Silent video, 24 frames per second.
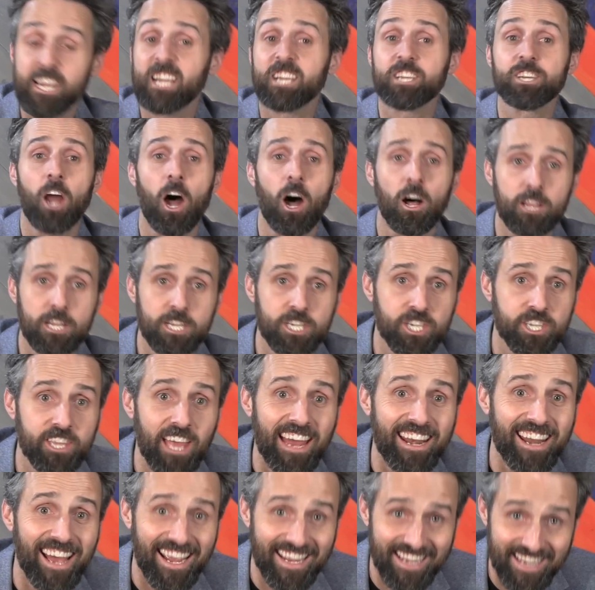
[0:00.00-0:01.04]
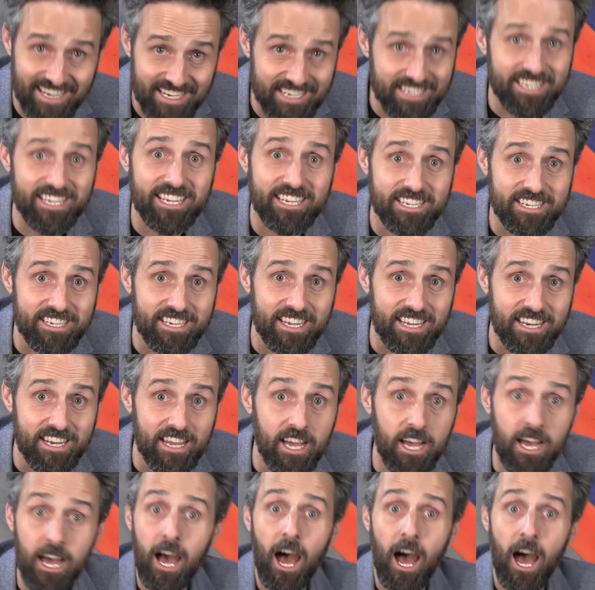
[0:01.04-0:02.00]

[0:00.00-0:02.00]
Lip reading: acknowledge that I existed.